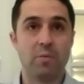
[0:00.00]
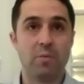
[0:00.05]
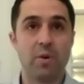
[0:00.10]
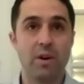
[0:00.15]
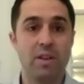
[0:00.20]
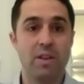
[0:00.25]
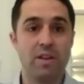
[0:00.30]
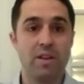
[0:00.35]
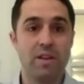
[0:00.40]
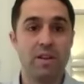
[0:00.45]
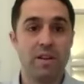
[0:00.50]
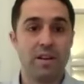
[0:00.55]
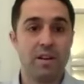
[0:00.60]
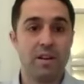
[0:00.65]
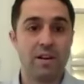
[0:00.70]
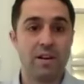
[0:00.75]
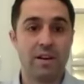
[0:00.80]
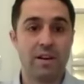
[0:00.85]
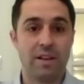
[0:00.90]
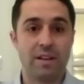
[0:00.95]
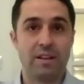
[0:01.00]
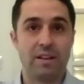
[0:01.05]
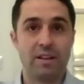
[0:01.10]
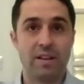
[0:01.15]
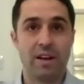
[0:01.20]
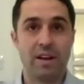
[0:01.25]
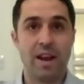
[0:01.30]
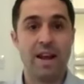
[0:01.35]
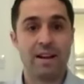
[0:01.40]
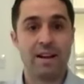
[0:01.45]
one, like
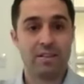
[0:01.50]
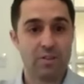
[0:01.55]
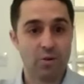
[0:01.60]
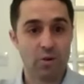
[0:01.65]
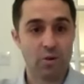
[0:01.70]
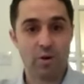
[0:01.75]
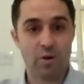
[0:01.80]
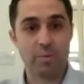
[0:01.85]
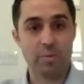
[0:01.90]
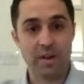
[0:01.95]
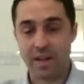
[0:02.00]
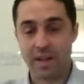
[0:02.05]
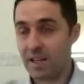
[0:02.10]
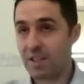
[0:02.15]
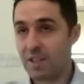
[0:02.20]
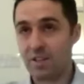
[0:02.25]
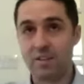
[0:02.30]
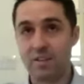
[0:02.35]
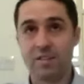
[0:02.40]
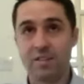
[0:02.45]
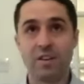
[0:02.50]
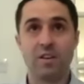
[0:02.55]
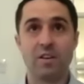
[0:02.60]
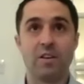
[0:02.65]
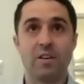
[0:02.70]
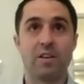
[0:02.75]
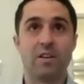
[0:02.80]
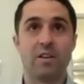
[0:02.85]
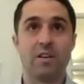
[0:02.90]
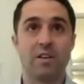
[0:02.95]
the next corporate agency
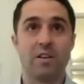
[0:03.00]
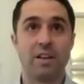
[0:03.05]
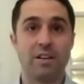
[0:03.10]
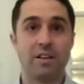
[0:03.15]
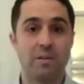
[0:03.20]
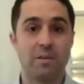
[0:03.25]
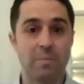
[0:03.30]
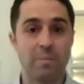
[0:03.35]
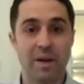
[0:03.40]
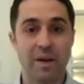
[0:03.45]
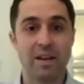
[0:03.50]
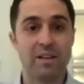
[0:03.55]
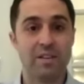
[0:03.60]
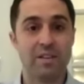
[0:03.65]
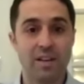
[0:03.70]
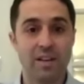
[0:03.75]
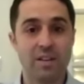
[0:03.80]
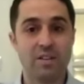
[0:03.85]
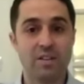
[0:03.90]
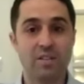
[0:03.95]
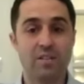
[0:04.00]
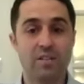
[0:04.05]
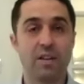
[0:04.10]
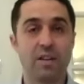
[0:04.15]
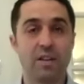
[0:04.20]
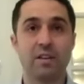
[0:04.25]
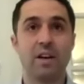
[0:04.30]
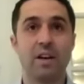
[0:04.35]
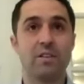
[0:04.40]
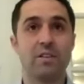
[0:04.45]
or like the biggest agency in
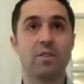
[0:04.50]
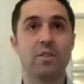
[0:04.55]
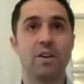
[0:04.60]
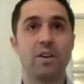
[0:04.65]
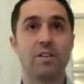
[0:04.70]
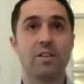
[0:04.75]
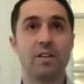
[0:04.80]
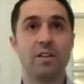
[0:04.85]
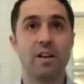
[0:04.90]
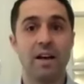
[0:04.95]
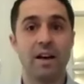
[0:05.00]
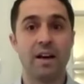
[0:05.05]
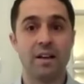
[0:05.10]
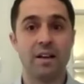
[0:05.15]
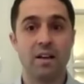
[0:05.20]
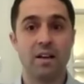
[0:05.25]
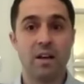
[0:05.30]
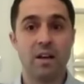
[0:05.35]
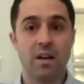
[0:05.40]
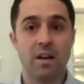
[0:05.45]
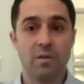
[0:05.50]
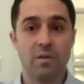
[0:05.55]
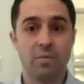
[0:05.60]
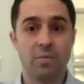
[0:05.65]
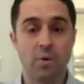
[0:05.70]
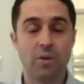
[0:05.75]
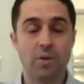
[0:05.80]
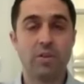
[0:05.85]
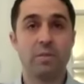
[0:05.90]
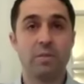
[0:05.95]
Glasgow or anything like that. We
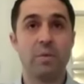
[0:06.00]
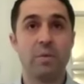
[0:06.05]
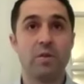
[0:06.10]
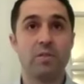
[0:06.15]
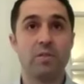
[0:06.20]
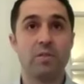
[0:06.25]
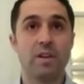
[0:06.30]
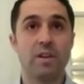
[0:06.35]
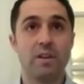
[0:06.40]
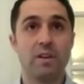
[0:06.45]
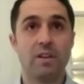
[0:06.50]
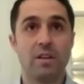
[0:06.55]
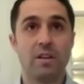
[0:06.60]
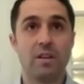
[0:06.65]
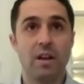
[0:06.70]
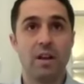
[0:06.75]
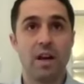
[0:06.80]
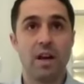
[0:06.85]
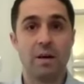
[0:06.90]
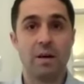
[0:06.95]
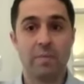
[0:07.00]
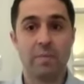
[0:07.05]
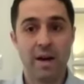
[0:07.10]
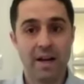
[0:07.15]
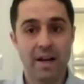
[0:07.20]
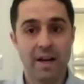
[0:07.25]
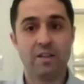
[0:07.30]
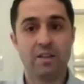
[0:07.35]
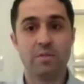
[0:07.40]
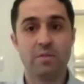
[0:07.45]
want to build it a
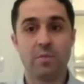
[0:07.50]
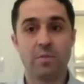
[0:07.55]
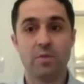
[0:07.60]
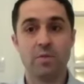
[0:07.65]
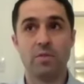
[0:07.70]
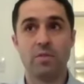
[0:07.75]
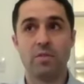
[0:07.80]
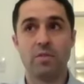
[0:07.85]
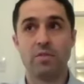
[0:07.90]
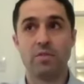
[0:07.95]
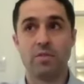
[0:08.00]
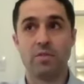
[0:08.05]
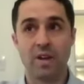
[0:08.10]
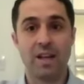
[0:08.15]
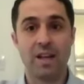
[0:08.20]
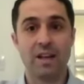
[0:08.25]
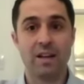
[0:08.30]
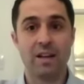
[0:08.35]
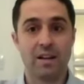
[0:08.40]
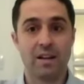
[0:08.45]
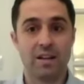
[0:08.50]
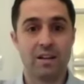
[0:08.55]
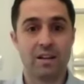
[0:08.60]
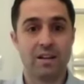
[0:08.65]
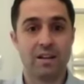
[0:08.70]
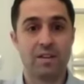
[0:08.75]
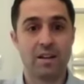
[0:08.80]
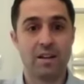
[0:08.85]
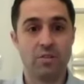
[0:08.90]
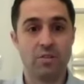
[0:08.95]
manageable rate and
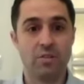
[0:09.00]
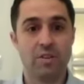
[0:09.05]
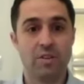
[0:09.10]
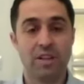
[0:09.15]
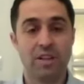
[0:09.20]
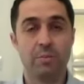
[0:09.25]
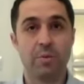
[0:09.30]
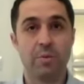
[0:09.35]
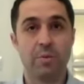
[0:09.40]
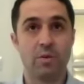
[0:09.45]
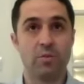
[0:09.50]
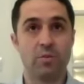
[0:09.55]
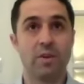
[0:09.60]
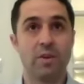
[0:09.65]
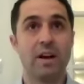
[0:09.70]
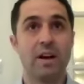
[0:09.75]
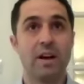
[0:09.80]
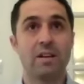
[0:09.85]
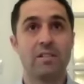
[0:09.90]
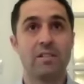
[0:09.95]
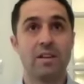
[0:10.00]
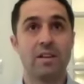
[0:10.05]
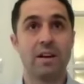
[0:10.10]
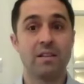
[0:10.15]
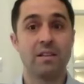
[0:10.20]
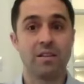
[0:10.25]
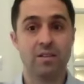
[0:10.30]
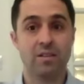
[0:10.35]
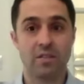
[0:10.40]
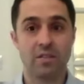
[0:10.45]
continue to keep our own high
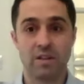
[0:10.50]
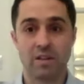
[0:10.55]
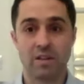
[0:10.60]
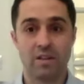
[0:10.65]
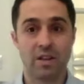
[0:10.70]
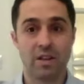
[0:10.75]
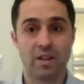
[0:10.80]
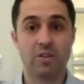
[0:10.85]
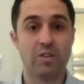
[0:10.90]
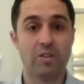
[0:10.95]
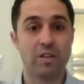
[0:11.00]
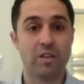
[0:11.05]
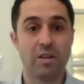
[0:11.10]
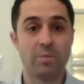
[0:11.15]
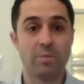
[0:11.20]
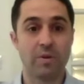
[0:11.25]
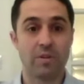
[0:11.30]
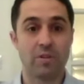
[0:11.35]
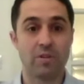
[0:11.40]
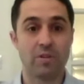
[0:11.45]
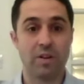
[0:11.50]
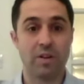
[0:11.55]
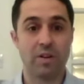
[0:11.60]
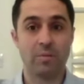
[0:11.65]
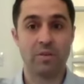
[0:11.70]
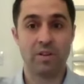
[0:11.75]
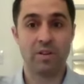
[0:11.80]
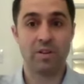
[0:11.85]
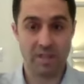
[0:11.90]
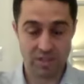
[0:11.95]
standards and continue to keep our good
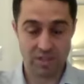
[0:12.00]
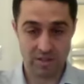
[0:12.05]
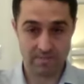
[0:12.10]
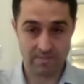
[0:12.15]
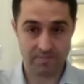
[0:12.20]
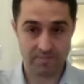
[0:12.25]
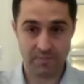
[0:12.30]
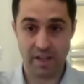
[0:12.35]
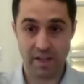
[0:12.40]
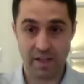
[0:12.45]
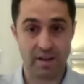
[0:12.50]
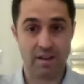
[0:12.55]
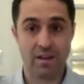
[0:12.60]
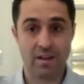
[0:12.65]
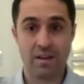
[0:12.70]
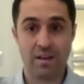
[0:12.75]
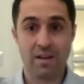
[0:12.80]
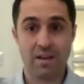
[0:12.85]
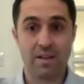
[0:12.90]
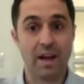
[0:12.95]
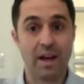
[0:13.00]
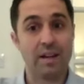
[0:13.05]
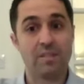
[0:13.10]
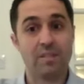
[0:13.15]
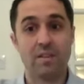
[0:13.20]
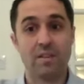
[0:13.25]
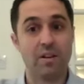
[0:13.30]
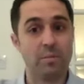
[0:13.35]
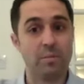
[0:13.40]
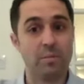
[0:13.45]
reputation. And
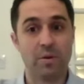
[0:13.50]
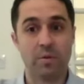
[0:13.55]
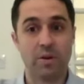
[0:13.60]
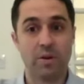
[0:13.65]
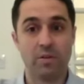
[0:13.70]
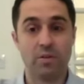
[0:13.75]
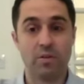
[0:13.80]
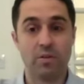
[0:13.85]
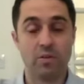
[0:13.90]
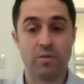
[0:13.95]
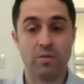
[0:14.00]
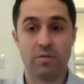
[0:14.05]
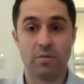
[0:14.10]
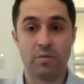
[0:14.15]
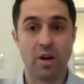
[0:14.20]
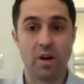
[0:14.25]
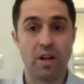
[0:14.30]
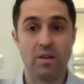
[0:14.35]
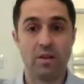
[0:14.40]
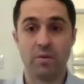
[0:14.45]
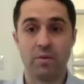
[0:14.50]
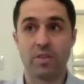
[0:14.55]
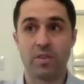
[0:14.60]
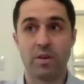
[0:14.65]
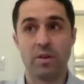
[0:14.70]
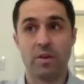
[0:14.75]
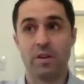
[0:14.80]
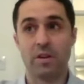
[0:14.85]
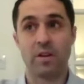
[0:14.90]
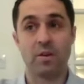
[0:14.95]
that's the number one goal,
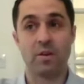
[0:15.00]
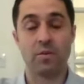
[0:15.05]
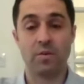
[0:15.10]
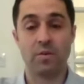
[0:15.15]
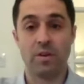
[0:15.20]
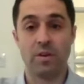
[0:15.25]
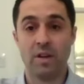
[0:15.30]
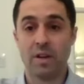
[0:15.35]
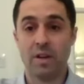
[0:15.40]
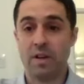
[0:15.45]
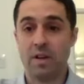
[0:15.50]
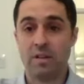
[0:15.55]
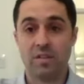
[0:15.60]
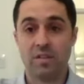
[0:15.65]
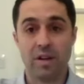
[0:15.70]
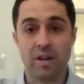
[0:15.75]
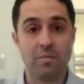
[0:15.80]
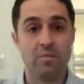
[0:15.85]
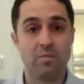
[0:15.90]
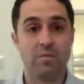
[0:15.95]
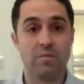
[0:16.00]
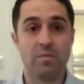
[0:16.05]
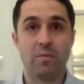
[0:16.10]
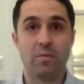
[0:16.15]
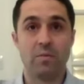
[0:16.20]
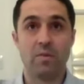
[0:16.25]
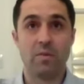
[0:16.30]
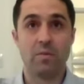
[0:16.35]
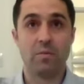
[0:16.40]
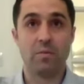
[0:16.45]
without a doubt. Saying
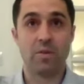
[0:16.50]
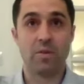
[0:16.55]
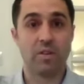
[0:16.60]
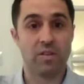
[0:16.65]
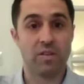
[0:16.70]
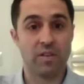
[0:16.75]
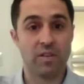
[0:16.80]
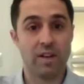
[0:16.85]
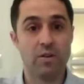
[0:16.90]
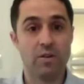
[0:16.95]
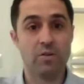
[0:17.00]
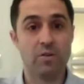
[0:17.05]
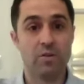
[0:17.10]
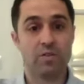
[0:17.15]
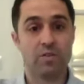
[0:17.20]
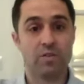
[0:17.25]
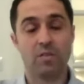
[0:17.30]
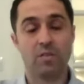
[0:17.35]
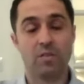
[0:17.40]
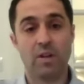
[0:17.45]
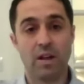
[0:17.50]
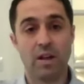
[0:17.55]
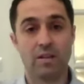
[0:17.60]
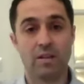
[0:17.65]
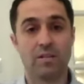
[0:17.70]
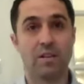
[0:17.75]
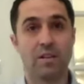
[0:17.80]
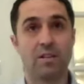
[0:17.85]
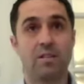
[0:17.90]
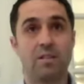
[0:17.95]
with the sales
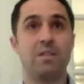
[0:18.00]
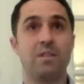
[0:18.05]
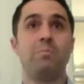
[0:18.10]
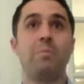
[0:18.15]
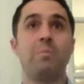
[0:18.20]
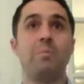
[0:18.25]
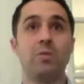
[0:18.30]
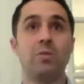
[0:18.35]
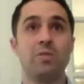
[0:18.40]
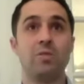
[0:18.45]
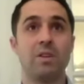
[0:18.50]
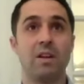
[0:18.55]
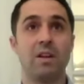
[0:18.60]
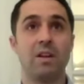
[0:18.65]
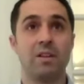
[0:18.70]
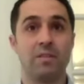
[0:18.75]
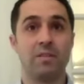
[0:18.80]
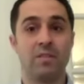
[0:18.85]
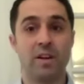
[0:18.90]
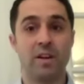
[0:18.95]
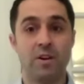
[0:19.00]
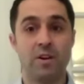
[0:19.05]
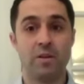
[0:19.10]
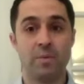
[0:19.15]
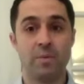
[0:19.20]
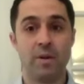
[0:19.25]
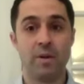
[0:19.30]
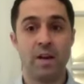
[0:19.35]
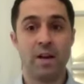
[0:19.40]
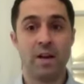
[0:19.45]
is to build and
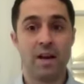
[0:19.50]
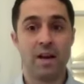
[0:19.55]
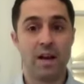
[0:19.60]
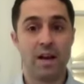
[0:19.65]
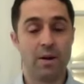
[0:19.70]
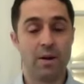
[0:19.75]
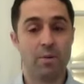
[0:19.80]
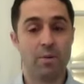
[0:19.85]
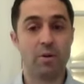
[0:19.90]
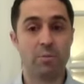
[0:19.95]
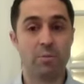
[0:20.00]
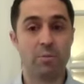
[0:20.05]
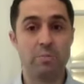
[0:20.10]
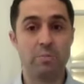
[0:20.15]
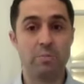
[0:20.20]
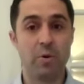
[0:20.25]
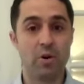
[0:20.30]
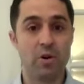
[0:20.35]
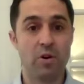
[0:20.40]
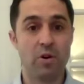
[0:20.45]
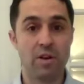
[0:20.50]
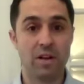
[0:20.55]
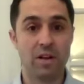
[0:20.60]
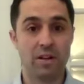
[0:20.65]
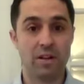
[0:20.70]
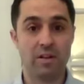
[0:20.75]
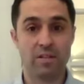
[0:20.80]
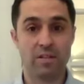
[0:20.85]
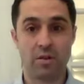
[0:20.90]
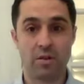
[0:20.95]
develop in our wee pocket in
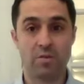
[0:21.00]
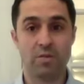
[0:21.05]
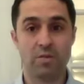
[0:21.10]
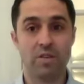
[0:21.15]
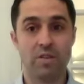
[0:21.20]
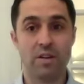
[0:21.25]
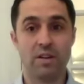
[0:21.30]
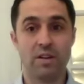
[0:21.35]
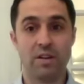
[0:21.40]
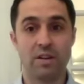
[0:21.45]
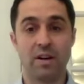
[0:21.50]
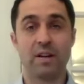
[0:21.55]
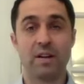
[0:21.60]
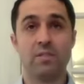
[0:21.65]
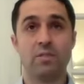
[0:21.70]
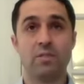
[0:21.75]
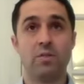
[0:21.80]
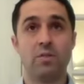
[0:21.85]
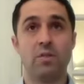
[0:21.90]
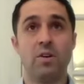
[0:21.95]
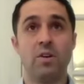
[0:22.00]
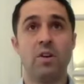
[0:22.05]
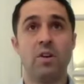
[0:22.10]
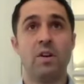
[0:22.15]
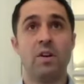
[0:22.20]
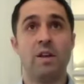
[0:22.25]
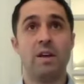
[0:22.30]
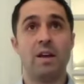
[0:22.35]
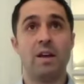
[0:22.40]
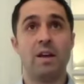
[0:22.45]
the south side of Glasgow
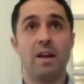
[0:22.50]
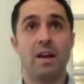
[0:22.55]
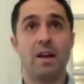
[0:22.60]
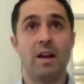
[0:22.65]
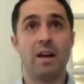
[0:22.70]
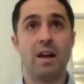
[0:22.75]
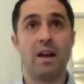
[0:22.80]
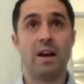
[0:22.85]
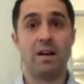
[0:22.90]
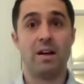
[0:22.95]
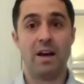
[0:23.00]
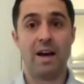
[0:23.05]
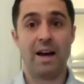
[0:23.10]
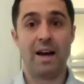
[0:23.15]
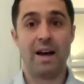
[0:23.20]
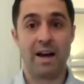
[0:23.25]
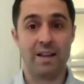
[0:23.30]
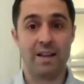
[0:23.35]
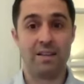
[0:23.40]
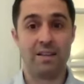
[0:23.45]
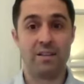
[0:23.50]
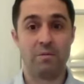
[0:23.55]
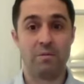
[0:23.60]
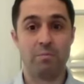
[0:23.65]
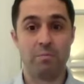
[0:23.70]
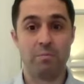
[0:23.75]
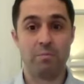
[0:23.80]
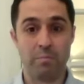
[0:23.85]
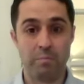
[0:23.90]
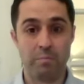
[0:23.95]
and
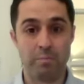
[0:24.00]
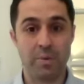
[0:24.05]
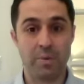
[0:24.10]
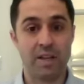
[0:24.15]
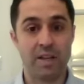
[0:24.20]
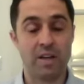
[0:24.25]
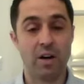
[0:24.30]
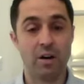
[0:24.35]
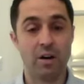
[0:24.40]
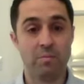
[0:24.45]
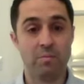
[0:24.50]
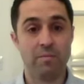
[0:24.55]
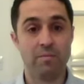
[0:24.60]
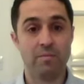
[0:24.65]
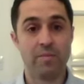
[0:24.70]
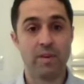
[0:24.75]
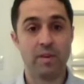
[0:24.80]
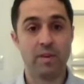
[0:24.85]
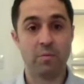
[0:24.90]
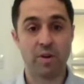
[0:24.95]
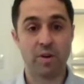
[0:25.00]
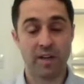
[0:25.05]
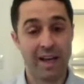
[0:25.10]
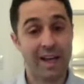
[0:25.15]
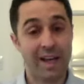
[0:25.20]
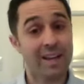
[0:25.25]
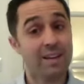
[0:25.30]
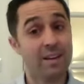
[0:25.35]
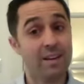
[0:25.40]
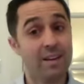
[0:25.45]
become we're
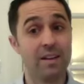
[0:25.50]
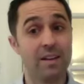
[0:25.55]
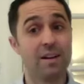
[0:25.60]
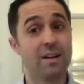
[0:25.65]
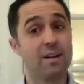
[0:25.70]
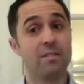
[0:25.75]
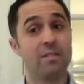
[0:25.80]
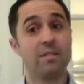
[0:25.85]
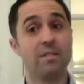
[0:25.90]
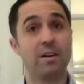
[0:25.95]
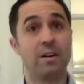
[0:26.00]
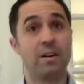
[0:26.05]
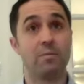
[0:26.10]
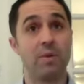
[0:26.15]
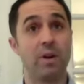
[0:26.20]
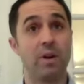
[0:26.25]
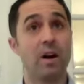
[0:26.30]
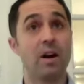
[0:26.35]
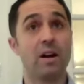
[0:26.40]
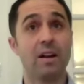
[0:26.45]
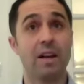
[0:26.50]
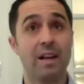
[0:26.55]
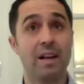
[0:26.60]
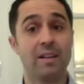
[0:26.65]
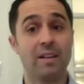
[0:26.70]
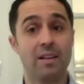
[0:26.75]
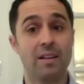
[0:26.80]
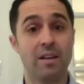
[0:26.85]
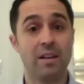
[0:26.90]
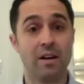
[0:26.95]
getting there like we yeah. are
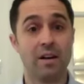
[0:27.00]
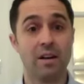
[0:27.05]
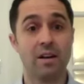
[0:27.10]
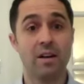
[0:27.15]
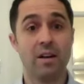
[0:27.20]
getting there no